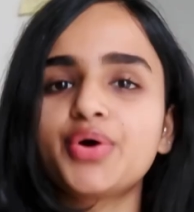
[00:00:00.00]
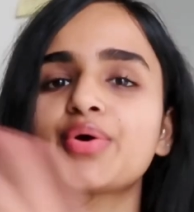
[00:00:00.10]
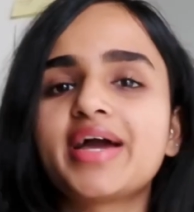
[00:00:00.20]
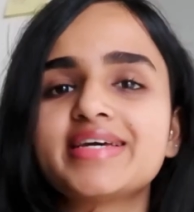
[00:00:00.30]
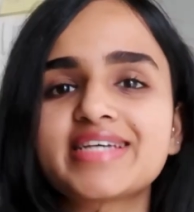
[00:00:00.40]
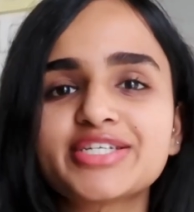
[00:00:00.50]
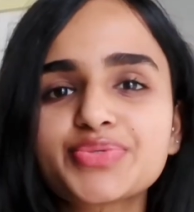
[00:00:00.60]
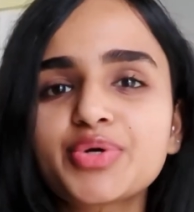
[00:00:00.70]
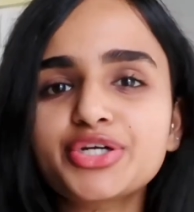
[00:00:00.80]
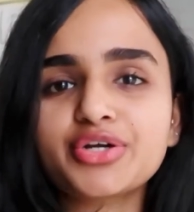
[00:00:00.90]
Okay guys, I just
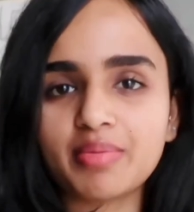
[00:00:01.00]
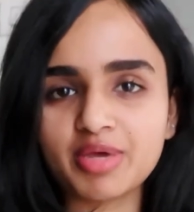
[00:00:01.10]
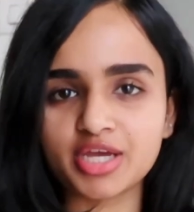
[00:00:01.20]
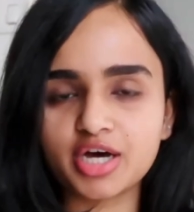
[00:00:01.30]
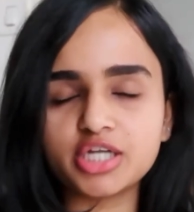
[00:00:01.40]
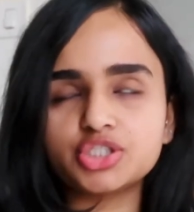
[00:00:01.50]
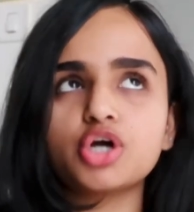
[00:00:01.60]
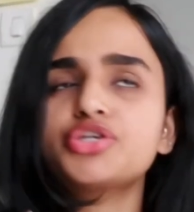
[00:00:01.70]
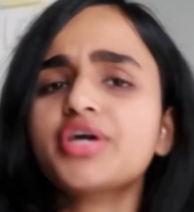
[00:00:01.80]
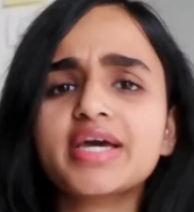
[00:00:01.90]
wanted to come in here and
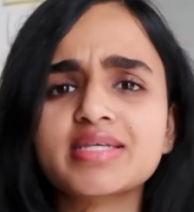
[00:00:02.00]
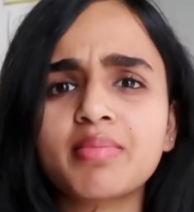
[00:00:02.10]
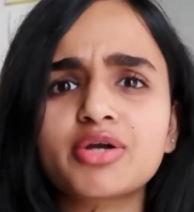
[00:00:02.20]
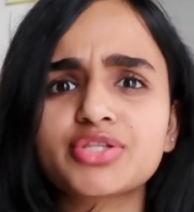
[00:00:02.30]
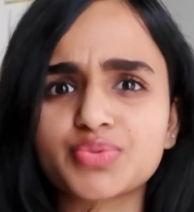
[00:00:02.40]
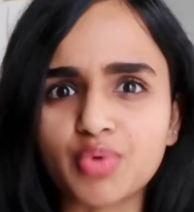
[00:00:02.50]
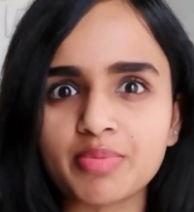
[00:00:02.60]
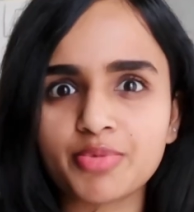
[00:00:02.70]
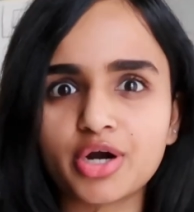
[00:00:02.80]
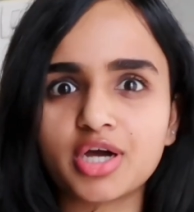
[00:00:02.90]
talk to you guys about this
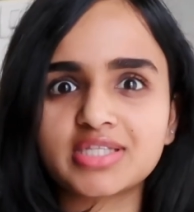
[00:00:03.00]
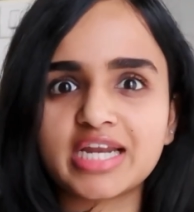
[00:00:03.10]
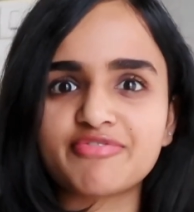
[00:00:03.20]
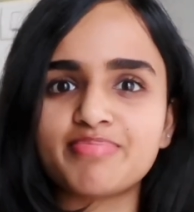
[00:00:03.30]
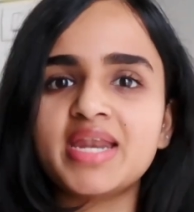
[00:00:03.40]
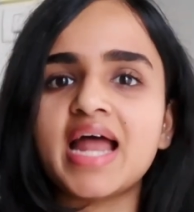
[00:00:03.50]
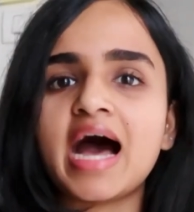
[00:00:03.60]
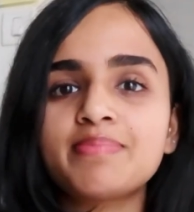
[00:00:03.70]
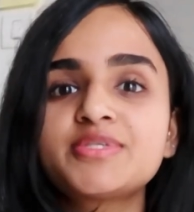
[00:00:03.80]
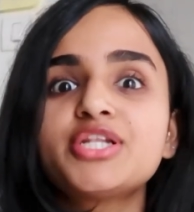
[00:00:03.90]
one product that I've been
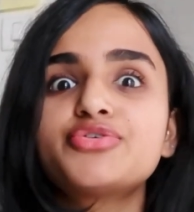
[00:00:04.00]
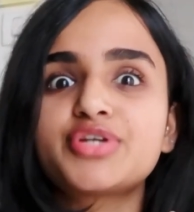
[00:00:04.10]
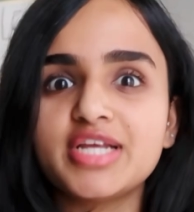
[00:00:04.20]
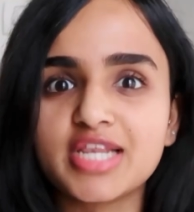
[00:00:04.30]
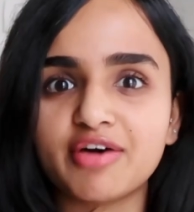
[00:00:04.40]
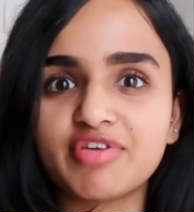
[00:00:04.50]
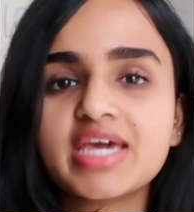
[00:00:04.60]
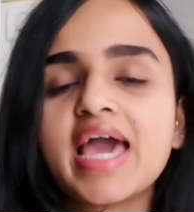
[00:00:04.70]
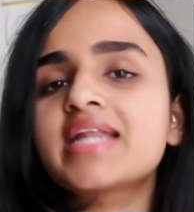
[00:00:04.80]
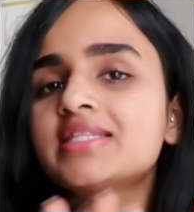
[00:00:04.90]
absolutely
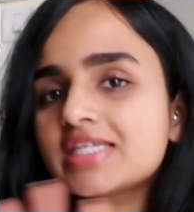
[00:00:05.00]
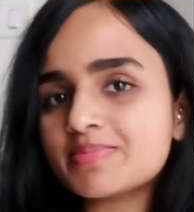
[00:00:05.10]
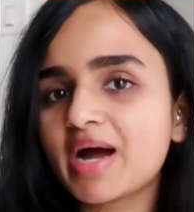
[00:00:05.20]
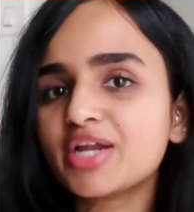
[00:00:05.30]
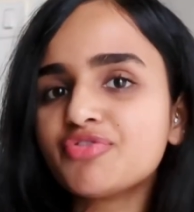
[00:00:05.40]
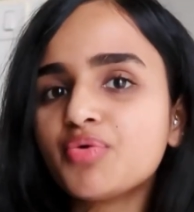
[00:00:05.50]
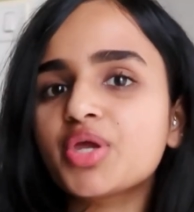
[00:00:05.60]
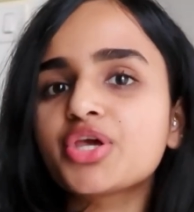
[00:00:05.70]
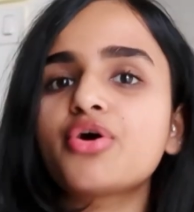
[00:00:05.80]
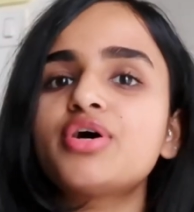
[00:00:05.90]
loving, and this part of the
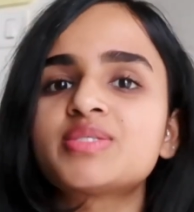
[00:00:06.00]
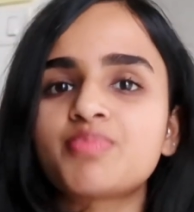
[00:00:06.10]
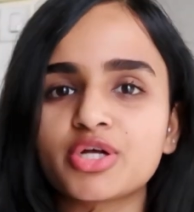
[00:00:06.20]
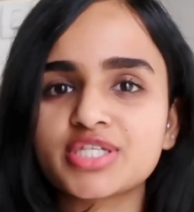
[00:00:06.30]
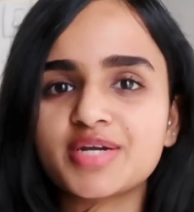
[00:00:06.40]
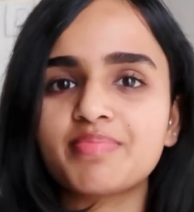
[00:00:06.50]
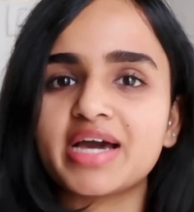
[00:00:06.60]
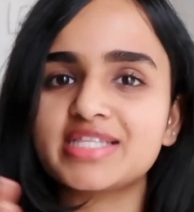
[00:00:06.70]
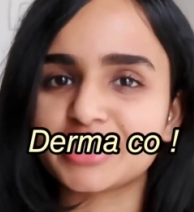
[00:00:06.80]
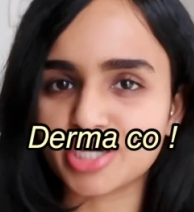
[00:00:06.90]
video is sponsored
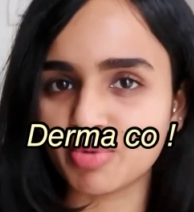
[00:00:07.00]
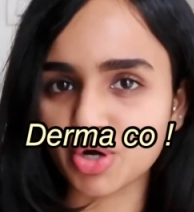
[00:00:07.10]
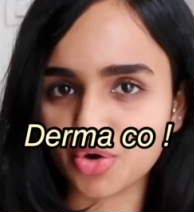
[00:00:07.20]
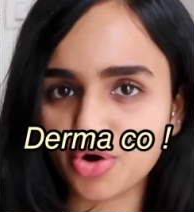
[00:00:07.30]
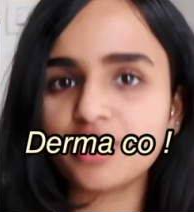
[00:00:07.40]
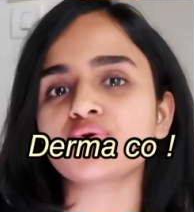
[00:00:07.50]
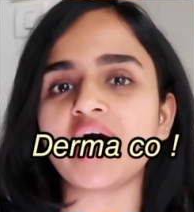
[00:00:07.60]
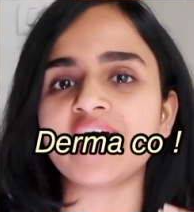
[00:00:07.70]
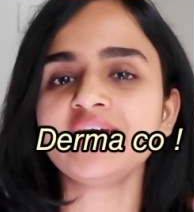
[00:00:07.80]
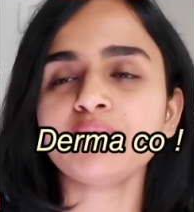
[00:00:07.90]
by the Dermaco. So
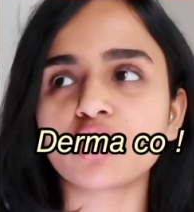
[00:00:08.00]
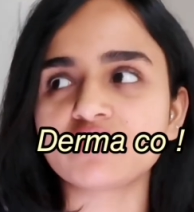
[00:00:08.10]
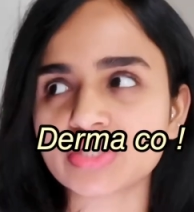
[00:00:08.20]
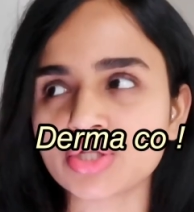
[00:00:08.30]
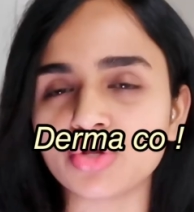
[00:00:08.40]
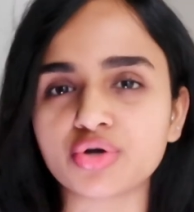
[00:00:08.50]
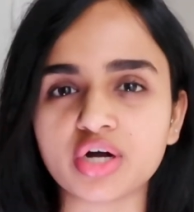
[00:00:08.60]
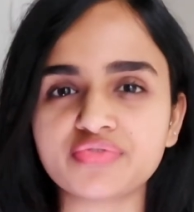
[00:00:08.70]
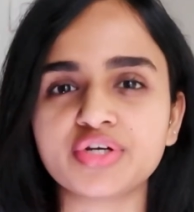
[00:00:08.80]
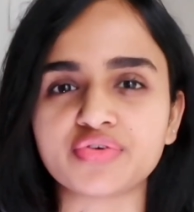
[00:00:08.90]
I am always on the
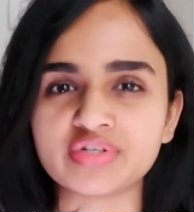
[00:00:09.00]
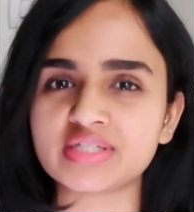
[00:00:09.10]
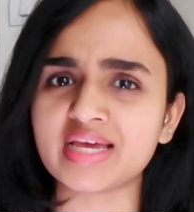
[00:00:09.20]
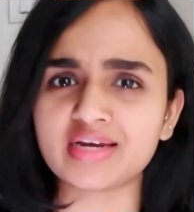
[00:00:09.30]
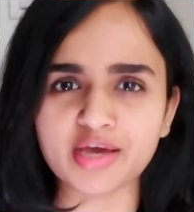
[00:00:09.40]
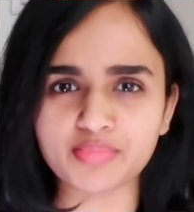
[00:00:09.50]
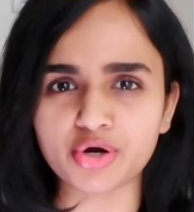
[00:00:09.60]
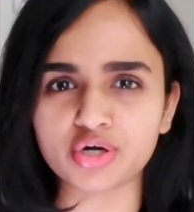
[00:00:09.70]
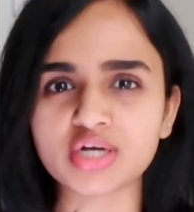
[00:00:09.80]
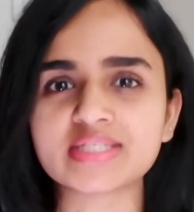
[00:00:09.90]
lookout for different skincare
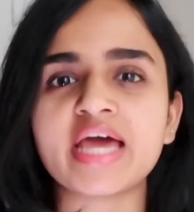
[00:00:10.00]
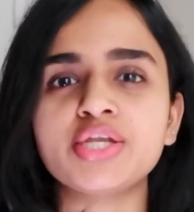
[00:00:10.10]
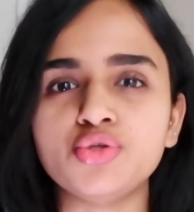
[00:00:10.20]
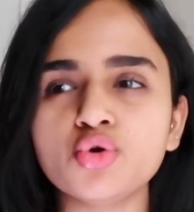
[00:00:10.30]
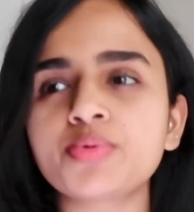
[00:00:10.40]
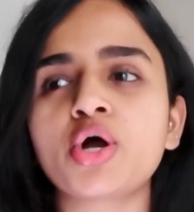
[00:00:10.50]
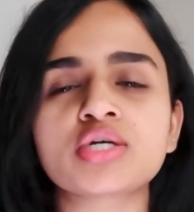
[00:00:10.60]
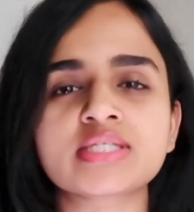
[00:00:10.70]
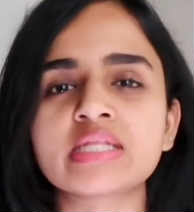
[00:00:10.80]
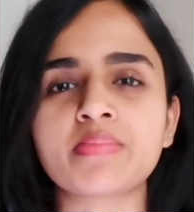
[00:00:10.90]
products and new
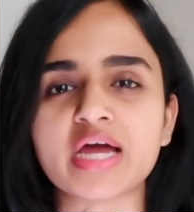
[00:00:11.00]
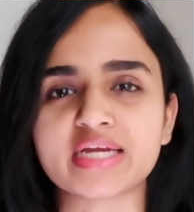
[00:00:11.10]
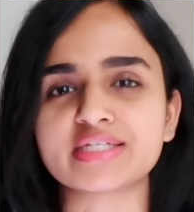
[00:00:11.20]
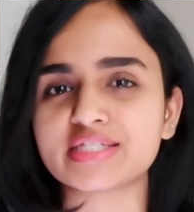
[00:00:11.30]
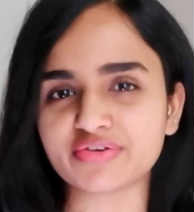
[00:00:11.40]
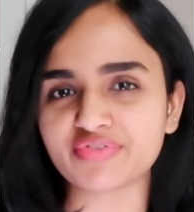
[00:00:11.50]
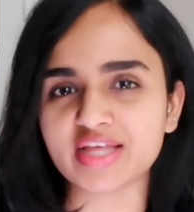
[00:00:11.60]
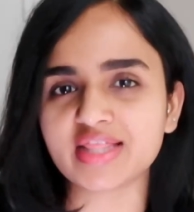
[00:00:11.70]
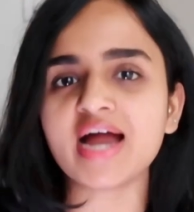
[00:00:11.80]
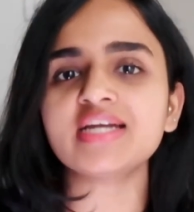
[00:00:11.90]
products in the market and stuff
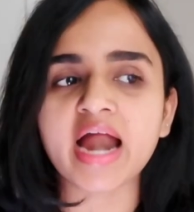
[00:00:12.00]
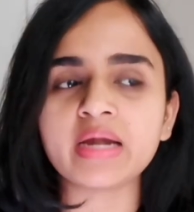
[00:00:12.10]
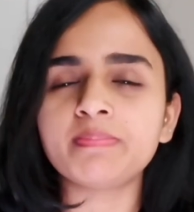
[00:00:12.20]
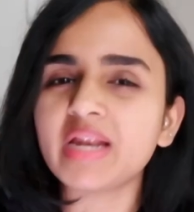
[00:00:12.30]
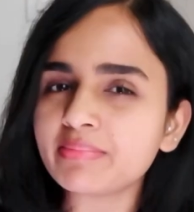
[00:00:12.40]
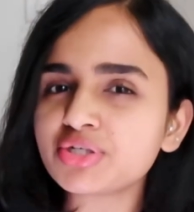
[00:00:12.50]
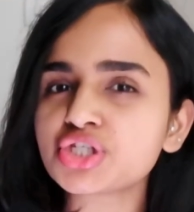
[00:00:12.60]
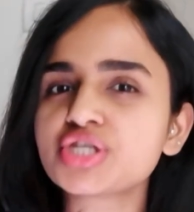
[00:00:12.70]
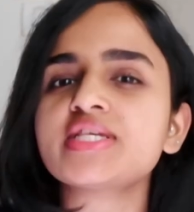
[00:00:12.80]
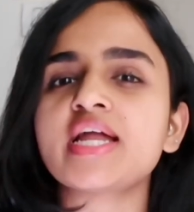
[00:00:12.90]
like that. And
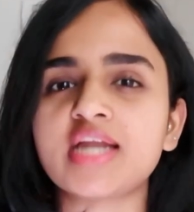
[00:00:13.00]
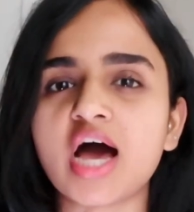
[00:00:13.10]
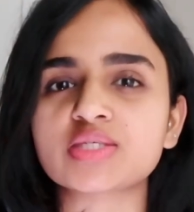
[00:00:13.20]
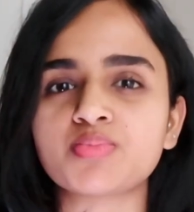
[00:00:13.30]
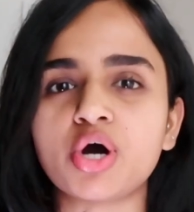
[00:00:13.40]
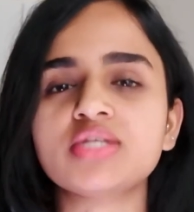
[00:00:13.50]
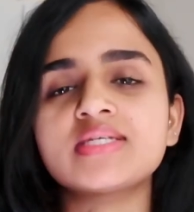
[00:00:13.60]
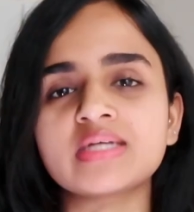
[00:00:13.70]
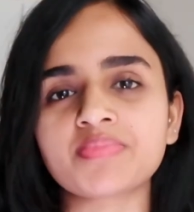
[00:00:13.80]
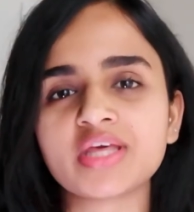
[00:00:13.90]
blemishes and dark spots
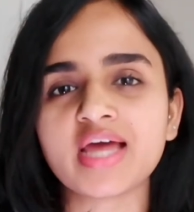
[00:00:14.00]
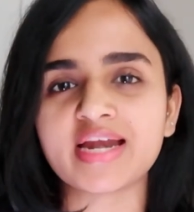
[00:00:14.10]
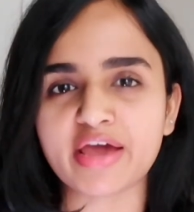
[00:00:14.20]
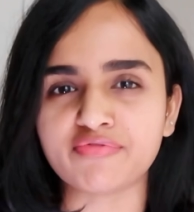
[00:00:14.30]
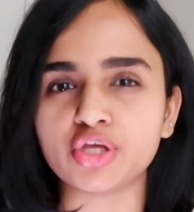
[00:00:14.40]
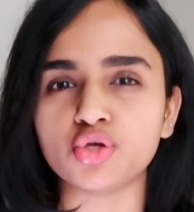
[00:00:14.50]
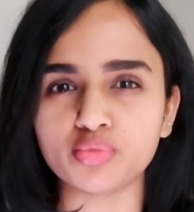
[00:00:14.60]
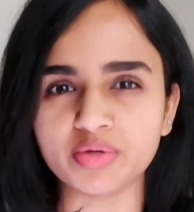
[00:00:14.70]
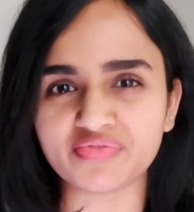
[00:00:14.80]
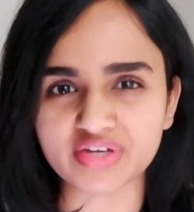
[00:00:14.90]
is something that every
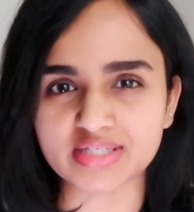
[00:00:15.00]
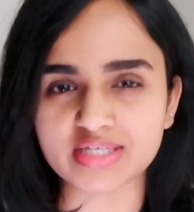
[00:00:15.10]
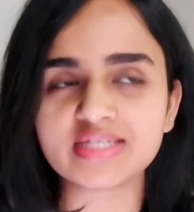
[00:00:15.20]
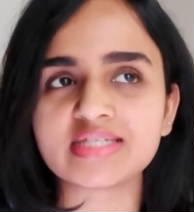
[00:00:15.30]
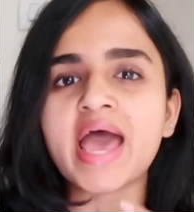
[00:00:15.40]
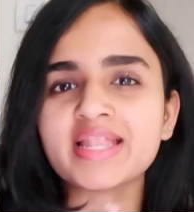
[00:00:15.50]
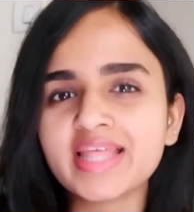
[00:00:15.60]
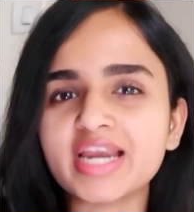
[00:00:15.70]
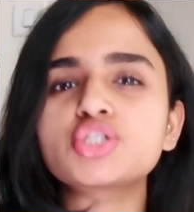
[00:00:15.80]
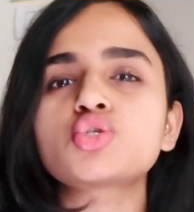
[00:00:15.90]
human faces, and
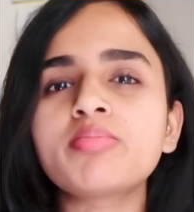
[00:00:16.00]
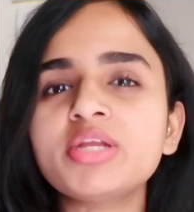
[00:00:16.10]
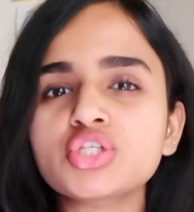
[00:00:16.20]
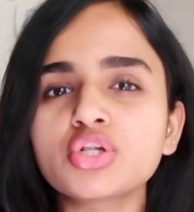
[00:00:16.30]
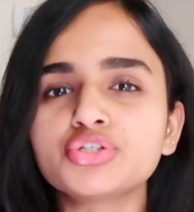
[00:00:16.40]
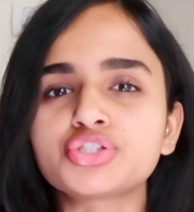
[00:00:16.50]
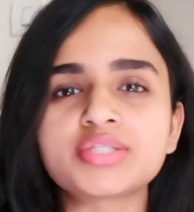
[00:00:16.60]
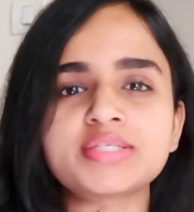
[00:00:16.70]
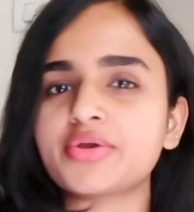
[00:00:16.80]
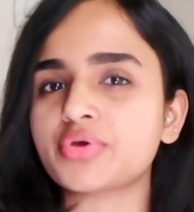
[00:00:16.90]
there are so many
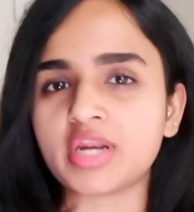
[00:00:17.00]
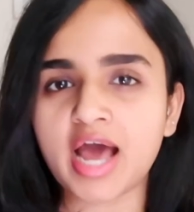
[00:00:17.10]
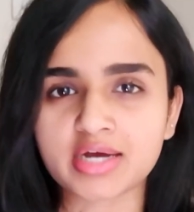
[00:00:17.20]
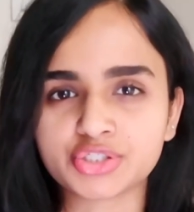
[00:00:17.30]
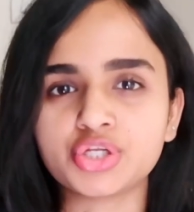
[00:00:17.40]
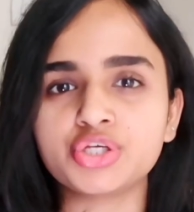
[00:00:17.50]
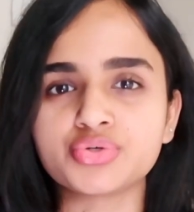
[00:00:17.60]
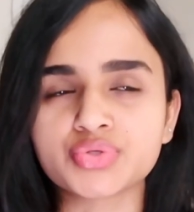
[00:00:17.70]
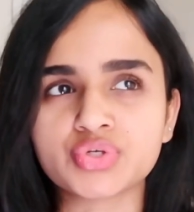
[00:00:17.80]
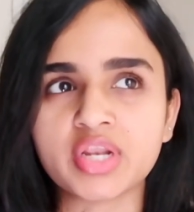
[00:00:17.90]
solutions that you can actually
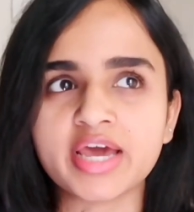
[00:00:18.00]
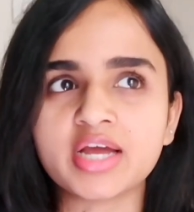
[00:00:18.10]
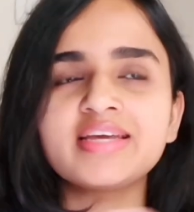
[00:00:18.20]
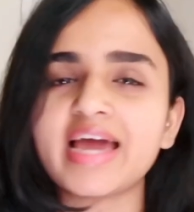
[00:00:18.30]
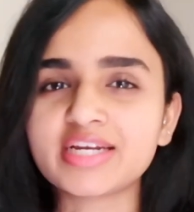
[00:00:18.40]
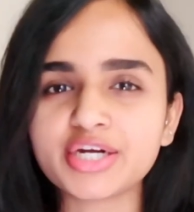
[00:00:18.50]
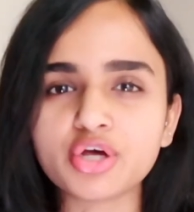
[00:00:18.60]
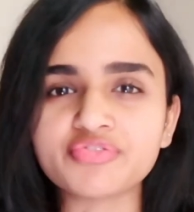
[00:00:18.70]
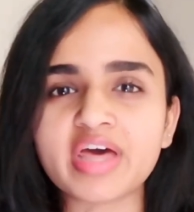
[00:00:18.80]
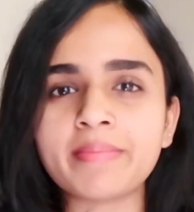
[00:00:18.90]
use to like get rid
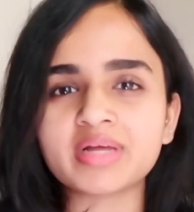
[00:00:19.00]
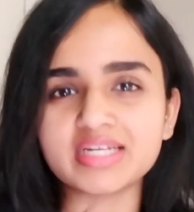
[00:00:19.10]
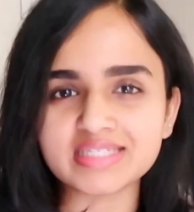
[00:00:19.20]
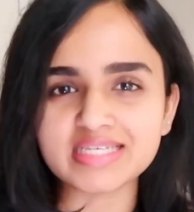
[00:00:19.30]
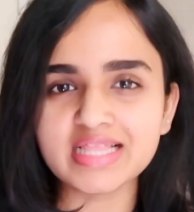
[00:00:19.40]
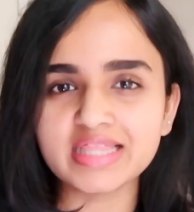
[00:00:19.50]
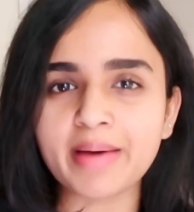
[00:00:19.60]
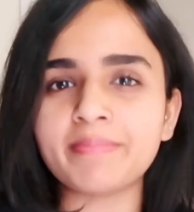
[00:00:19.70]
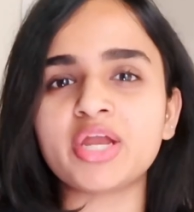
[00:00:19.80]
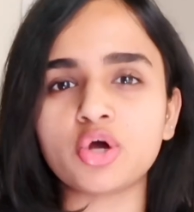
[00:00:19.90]
of them, conceal
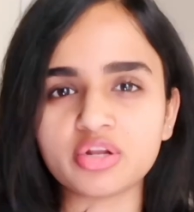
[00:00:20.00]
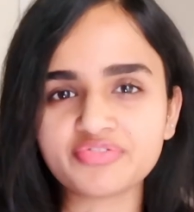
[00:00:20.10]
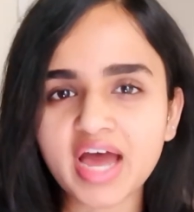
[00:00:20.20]
them and all of